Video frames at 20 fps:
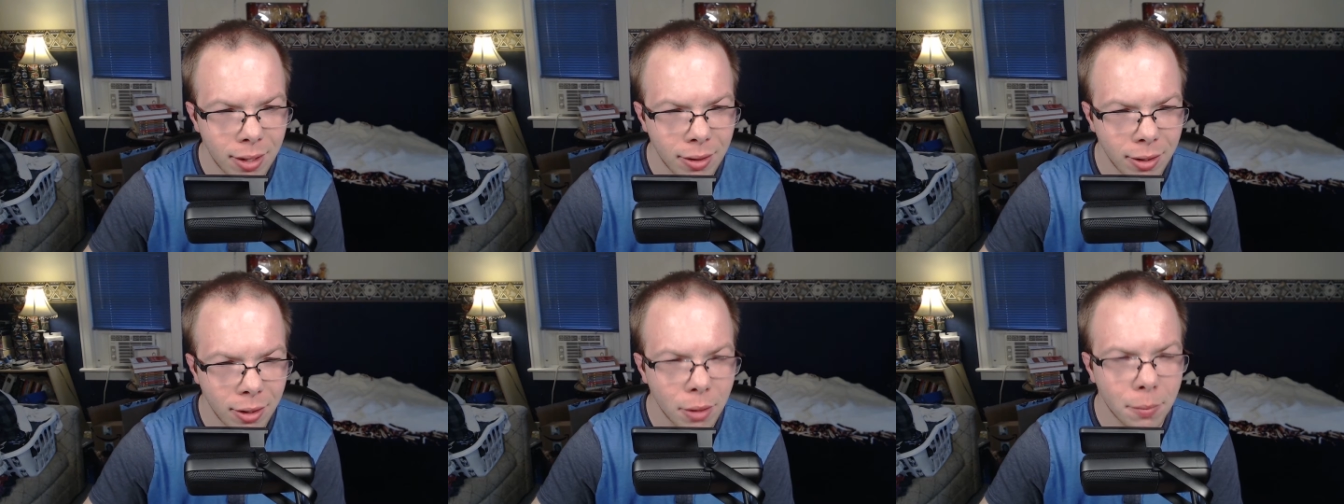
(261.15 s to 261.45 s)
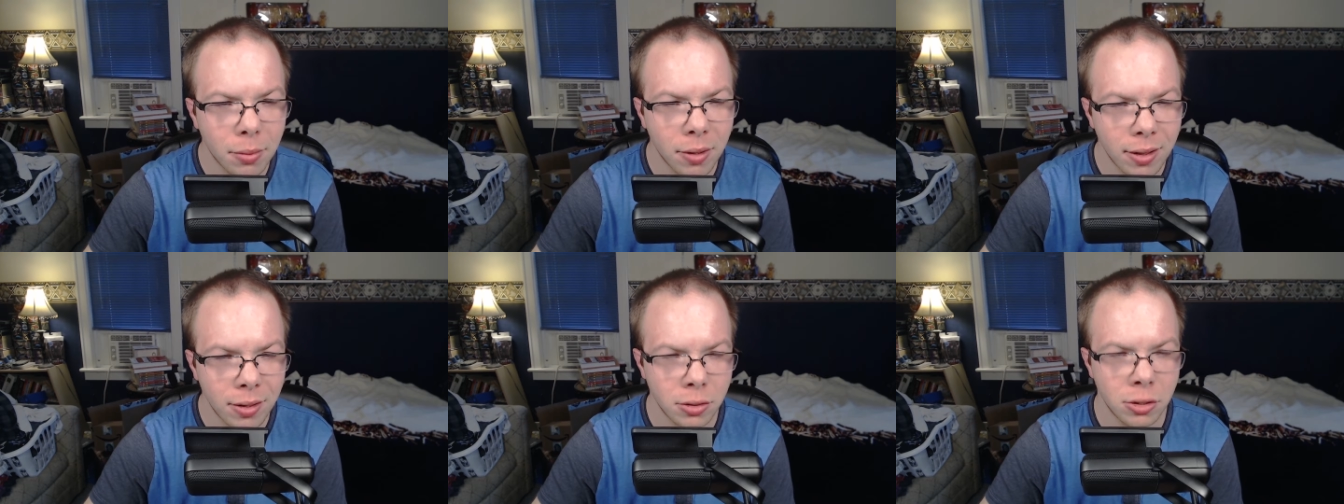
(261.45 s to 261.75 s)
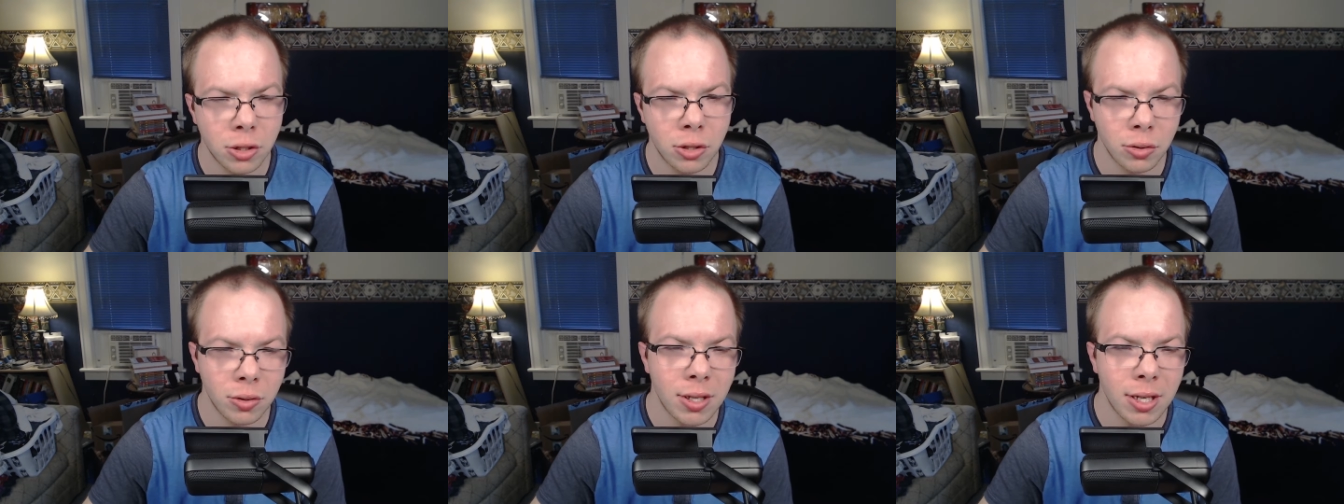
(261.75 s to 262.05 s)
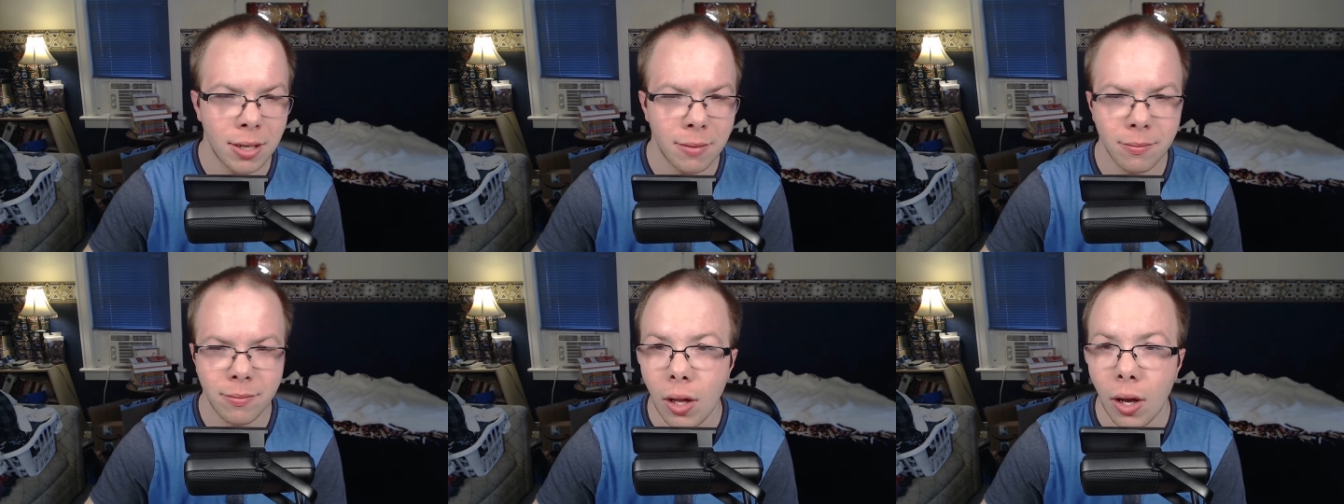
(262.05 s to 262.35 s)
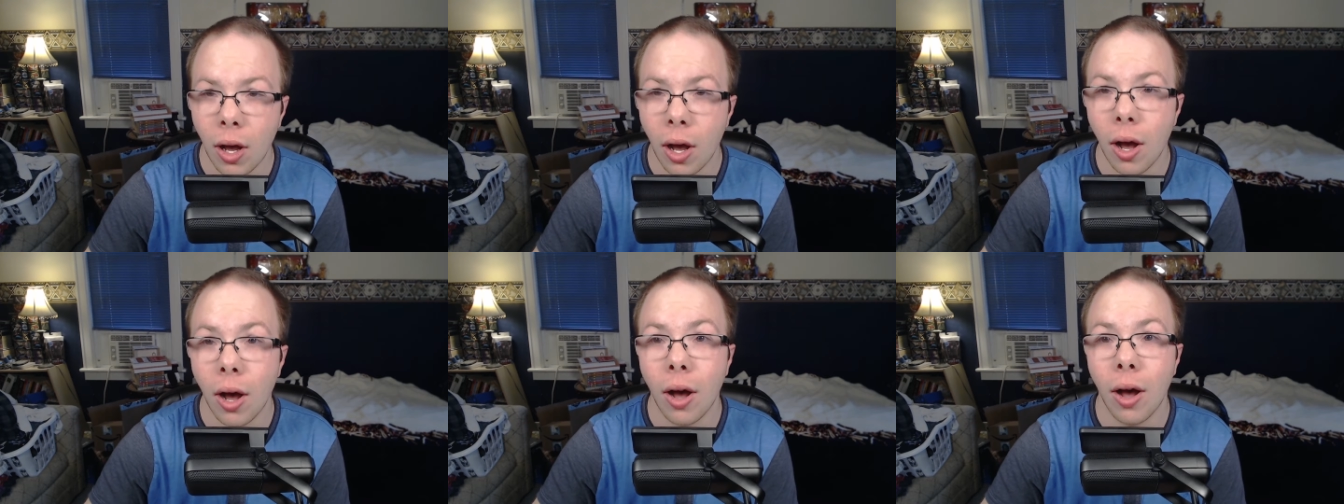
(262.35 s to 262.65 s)
little brother's dream.
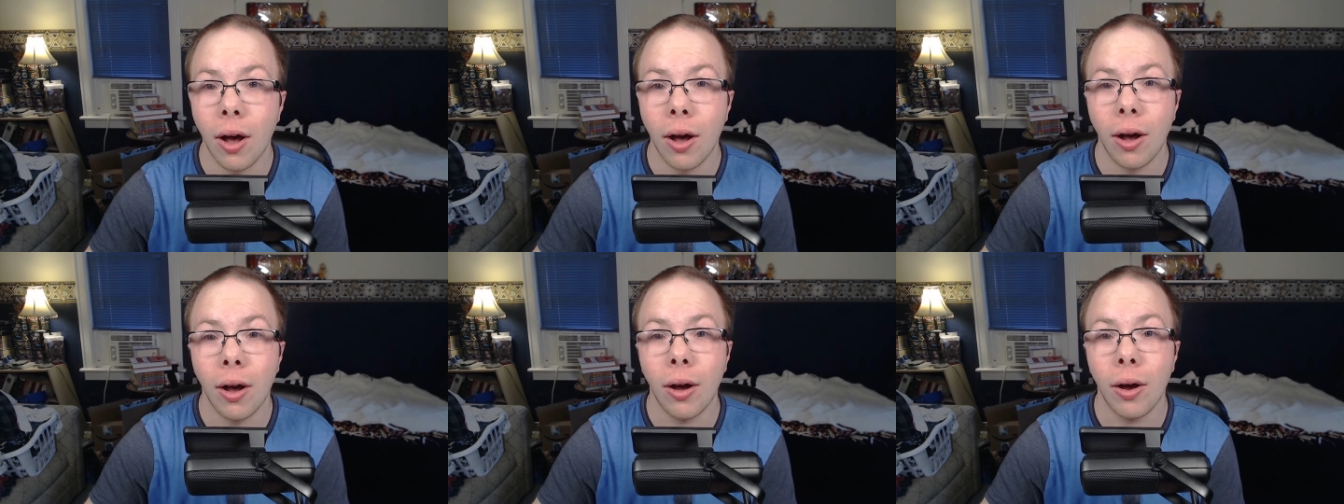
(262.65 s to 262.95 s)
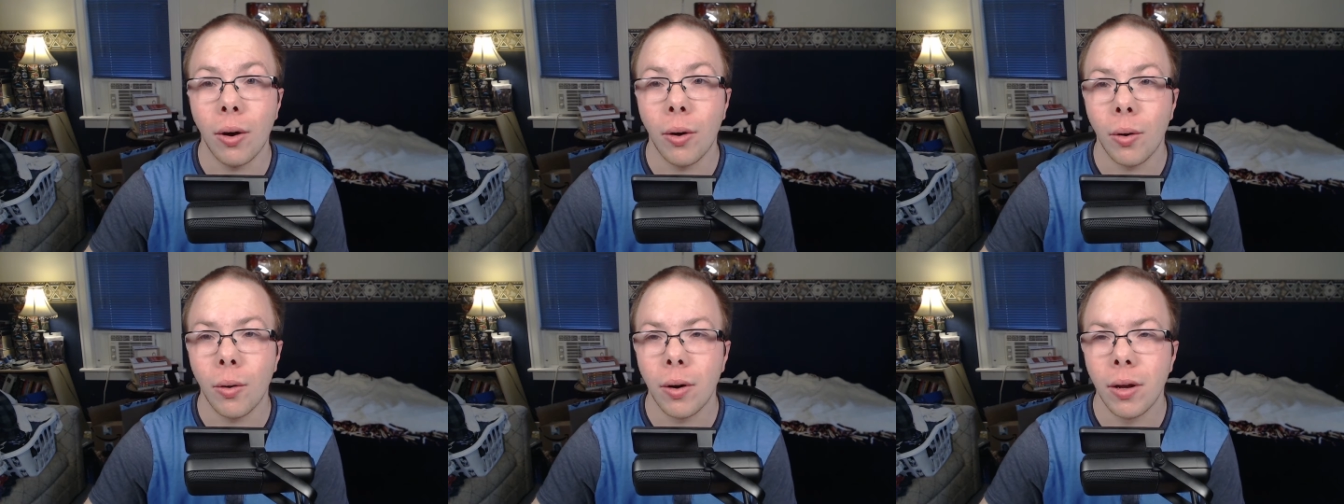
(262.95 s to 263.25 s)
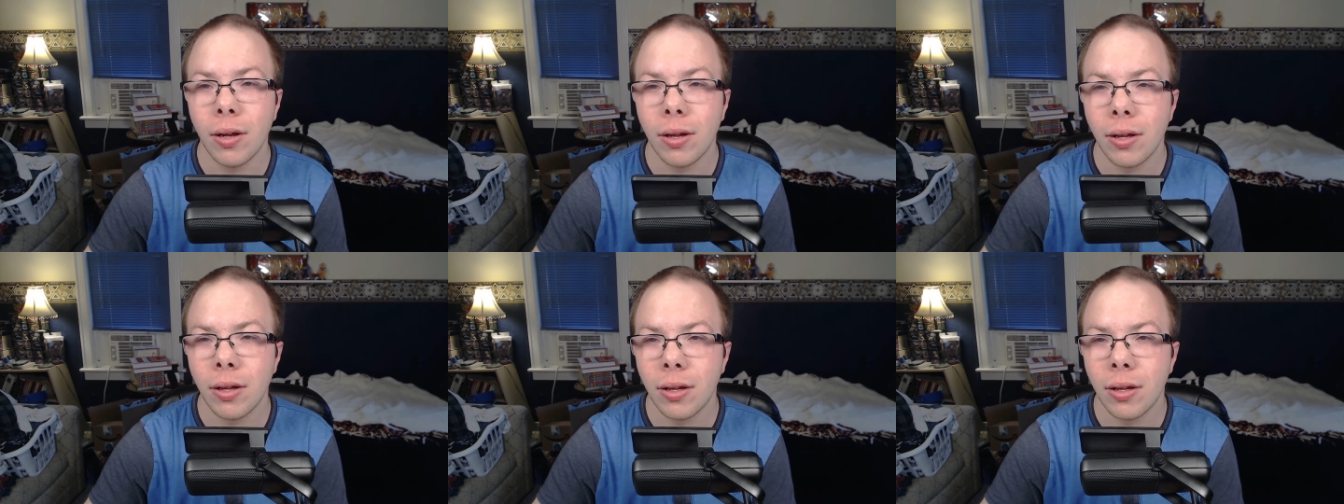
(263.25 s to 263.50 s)
Oh.